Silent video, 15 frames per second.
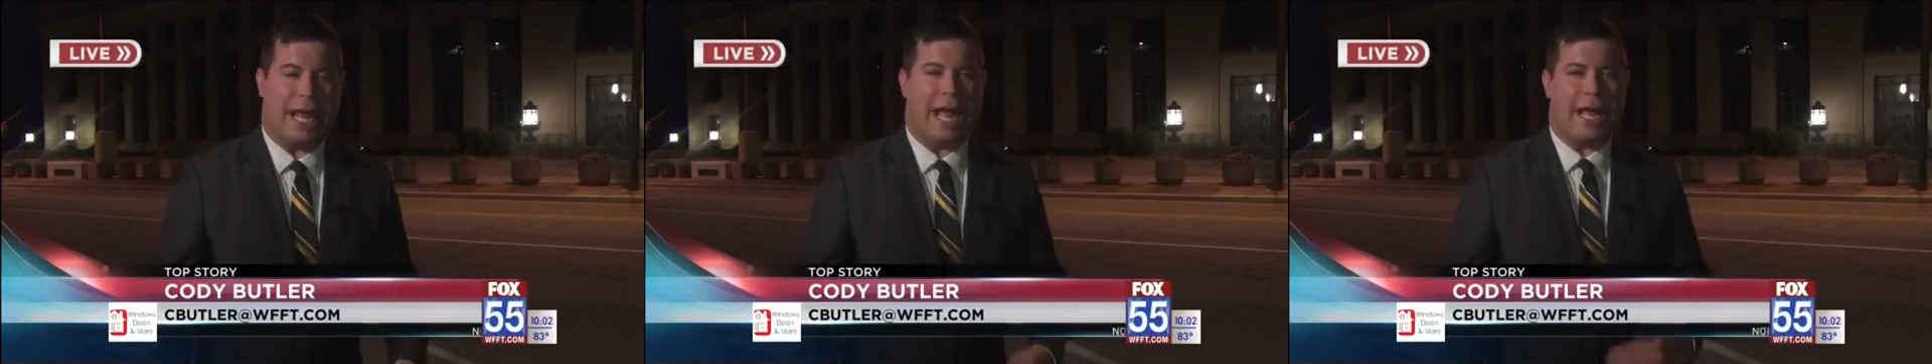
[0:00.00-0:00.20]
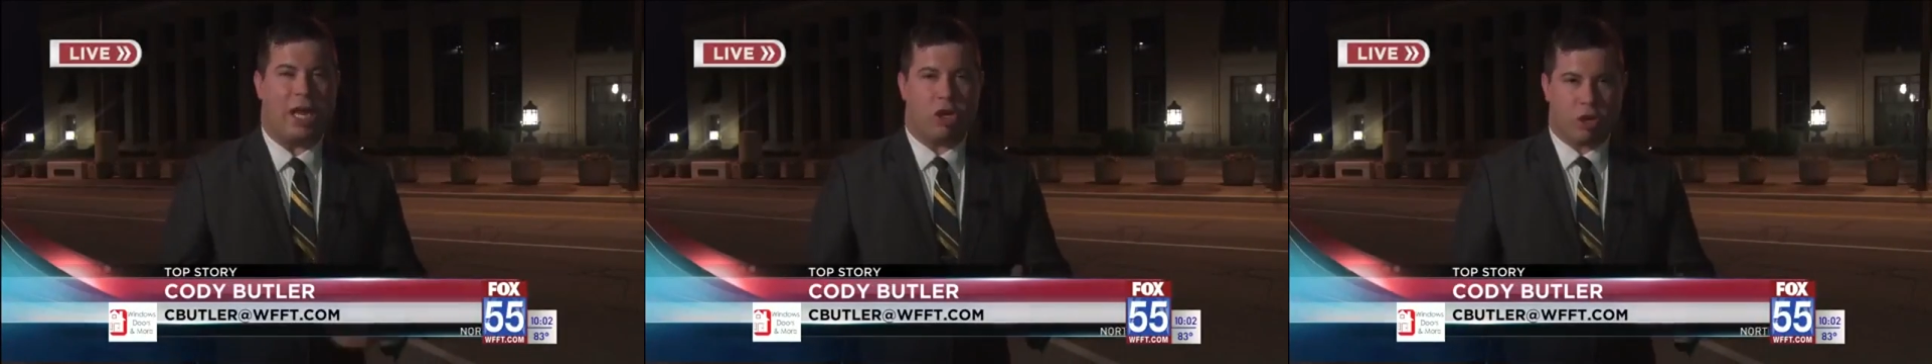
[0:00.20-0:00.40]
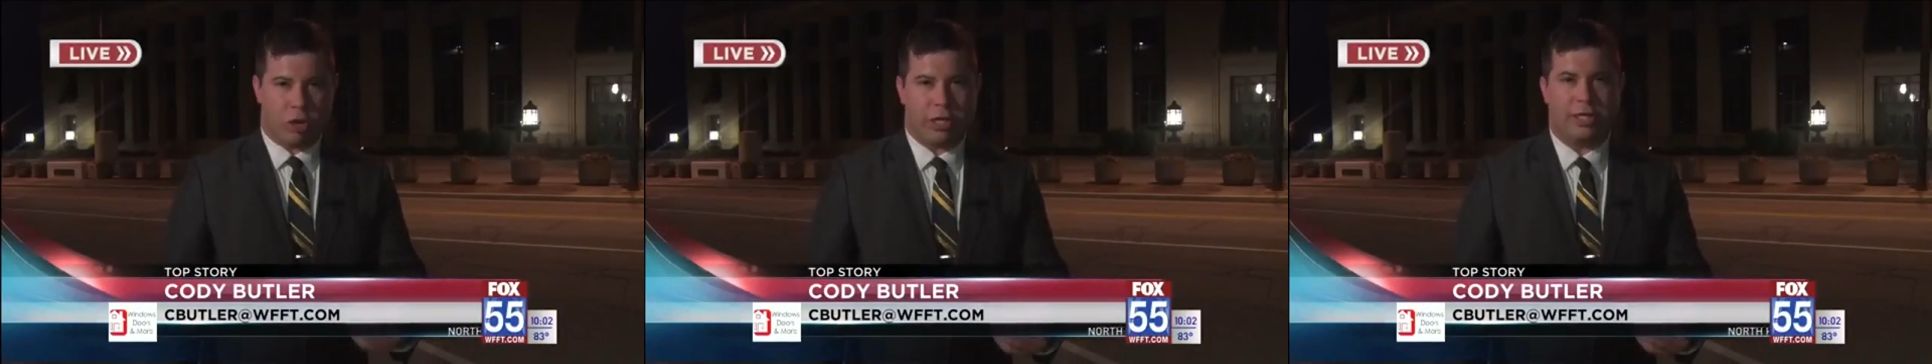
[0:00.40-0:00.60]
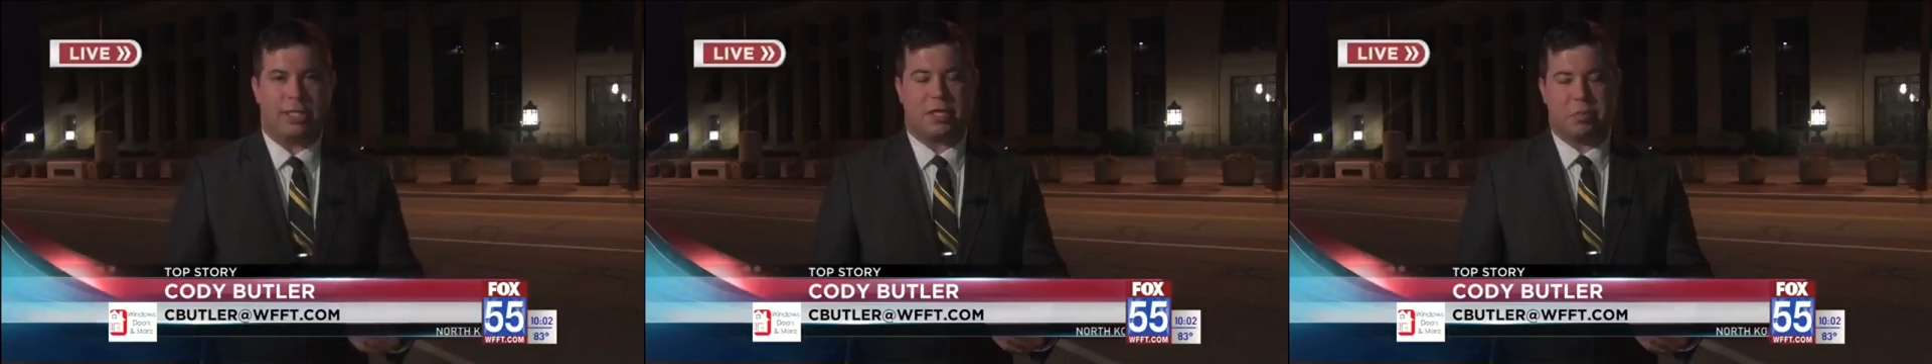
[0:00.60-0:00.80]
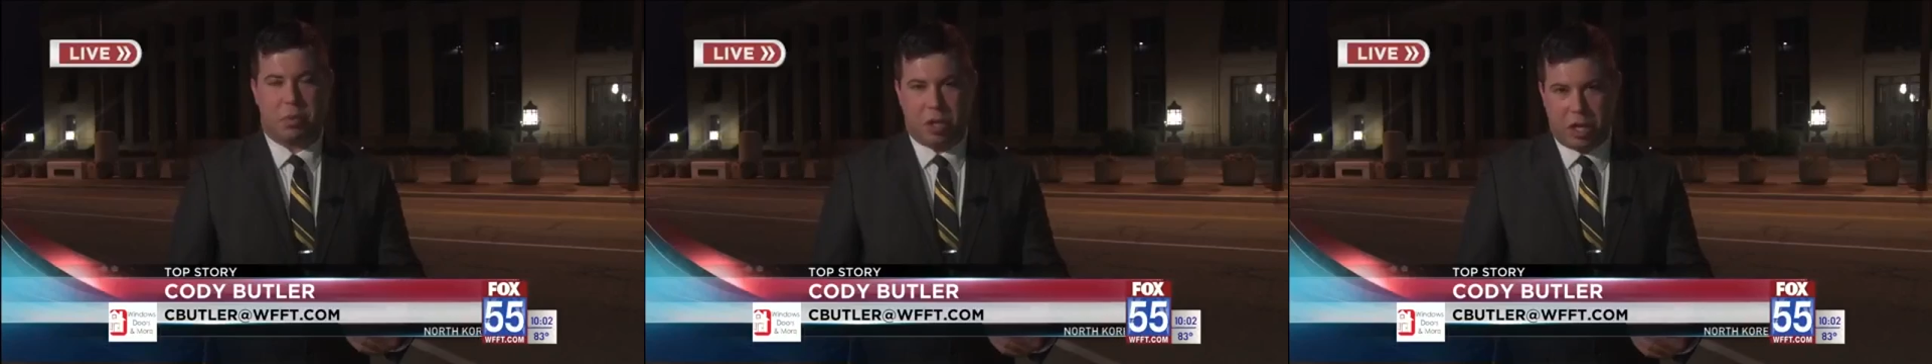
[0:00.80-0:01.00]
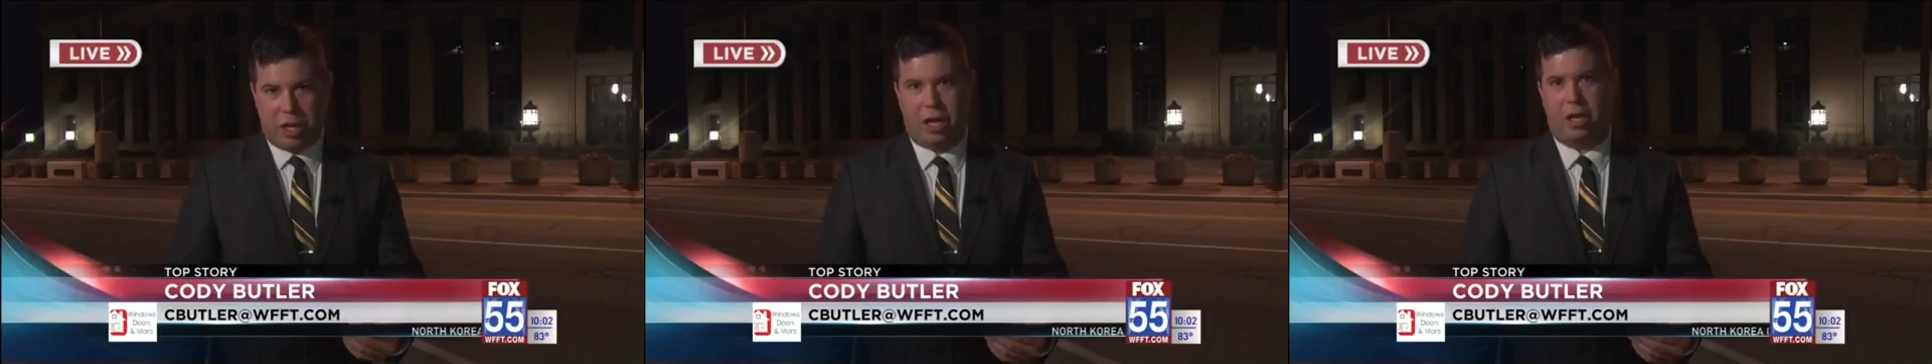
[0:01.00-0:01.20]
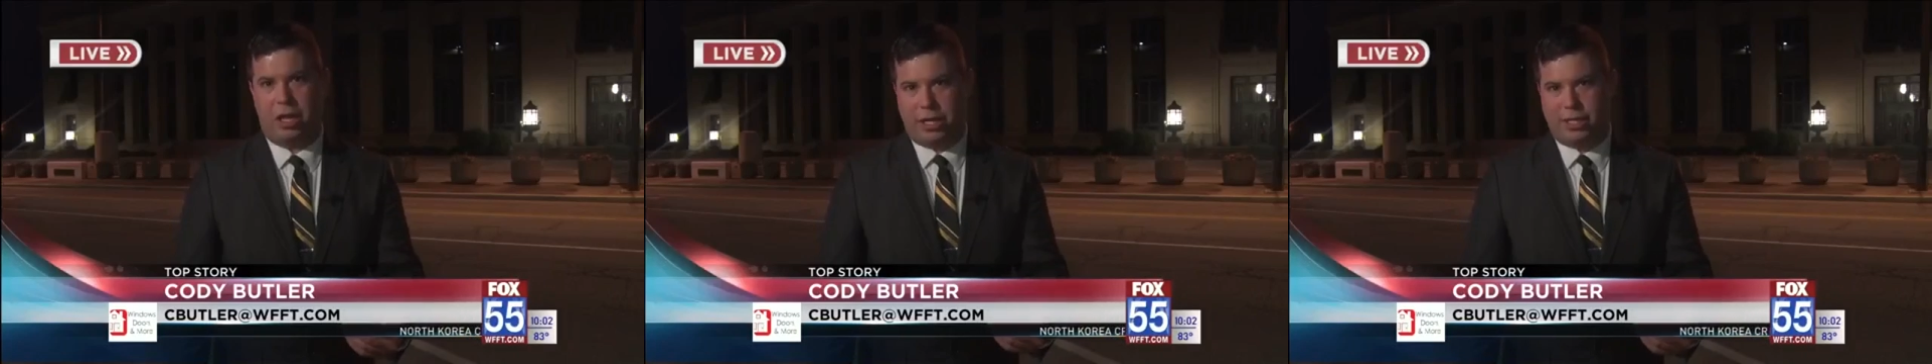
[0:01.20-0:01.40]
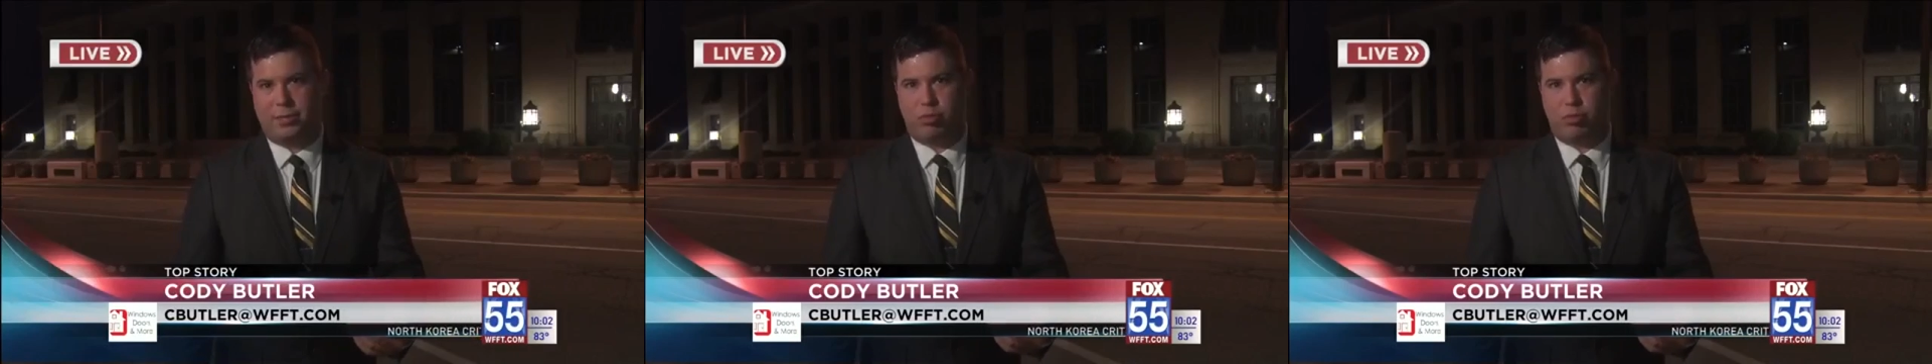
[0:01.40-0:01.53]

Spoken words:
increased police